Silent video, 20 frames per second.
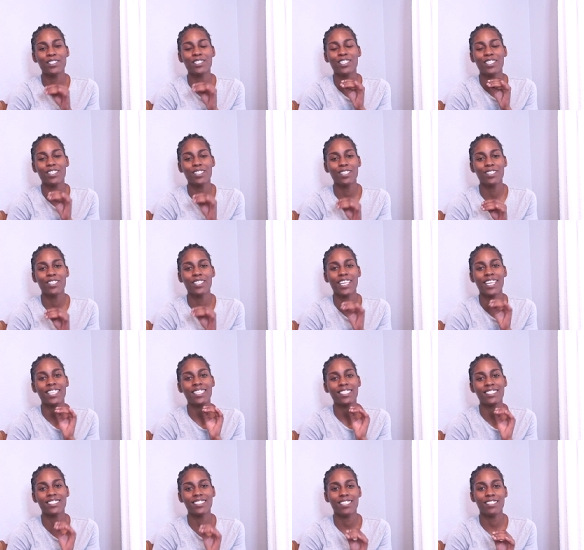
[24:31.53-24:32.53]
to look in
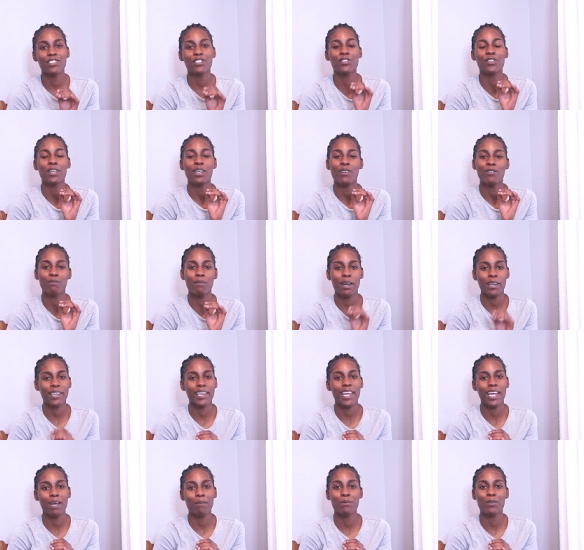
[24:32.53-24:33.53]
the center of my
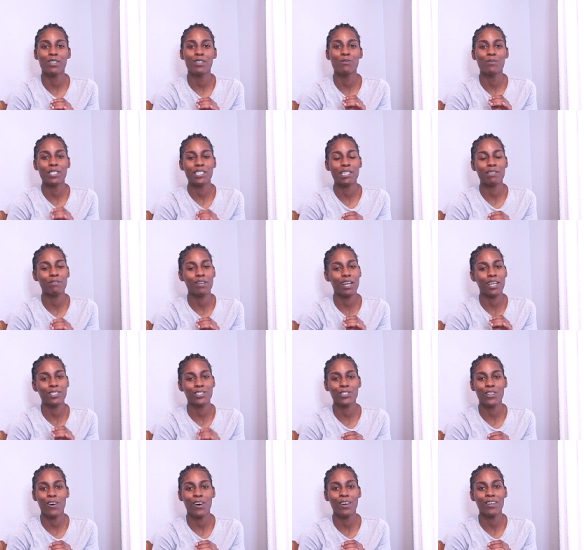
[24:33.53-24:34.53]
camera whenever I
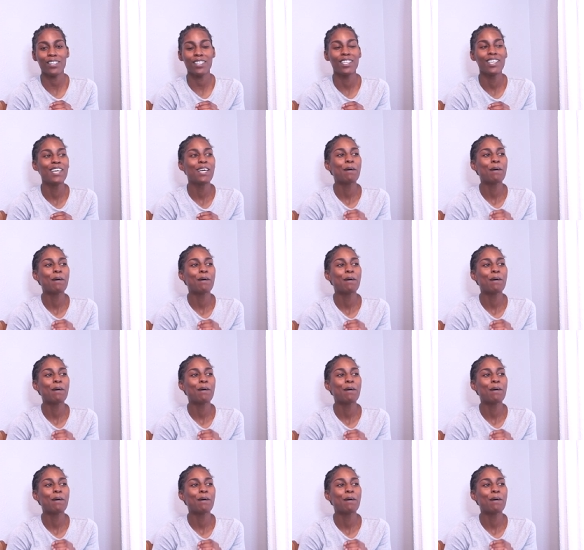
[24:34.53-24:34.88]
talk,